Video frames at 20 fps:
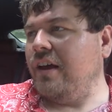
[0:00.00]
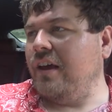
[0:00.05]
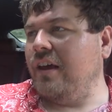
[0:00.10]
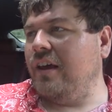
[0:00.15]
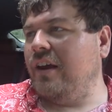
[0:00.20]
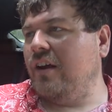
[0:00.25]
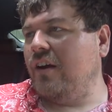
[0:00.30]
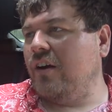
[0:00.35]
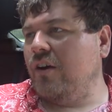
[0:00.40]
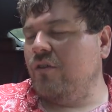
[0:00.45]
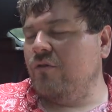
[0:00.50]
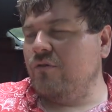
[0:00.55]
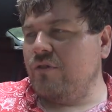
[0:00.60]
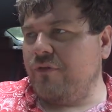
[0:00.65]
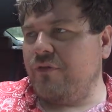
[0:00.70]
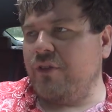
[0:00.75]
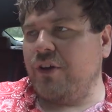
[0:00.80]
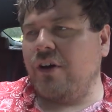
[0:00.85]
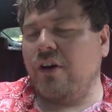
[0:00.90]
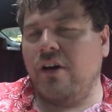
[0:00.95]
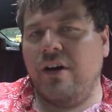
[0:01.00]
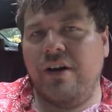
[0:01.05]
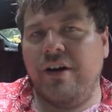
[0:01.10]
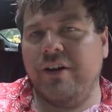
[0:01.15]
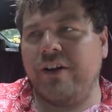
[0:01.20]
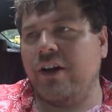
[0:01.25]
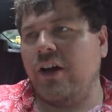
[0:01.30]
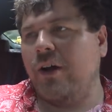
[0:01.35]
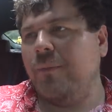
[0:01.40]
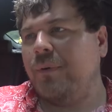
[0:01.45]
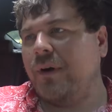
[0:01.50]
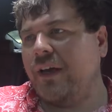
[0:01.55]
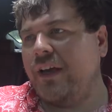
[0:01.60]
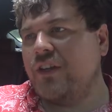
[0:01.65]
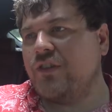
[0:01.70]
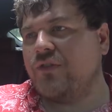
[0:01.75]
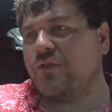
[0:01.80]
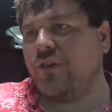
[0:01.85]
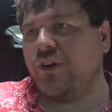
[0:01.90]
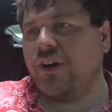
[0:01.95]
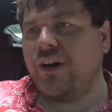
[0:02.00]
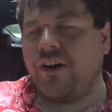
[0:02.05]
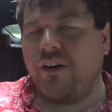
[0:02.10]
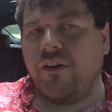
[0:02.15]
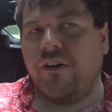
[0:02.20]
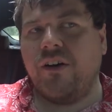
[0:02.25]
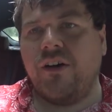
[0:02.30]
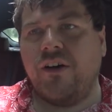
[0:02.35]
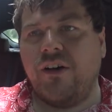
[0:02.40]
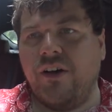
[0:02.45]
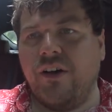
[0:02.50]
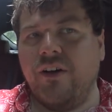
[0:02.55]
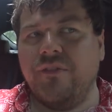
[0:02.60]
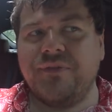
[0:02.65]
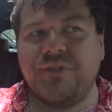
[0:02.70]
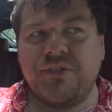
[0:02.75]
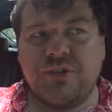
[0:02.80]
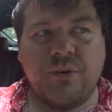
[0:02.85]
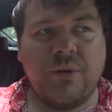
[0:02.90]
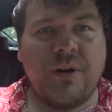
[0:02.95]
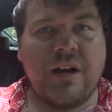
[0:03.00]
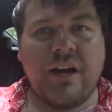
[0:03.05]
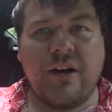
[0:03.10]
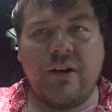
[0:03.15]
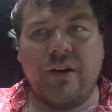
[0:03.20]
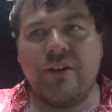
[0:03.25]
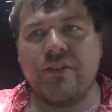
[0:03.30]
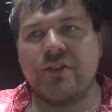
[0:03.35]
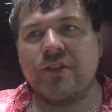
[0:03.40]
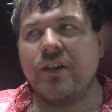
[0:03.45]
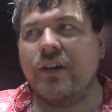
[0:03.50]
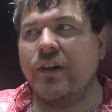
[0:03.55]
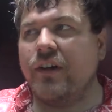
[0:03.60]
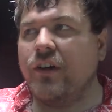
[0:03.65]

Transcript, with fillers: in a horrific hire car place for an hour and a half, two hours,